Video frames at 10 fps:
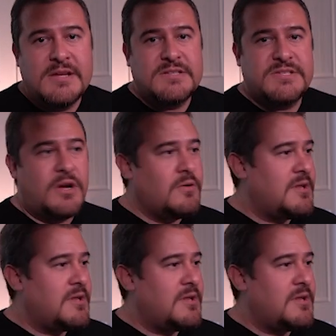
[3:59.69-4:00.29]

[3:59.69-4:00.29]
So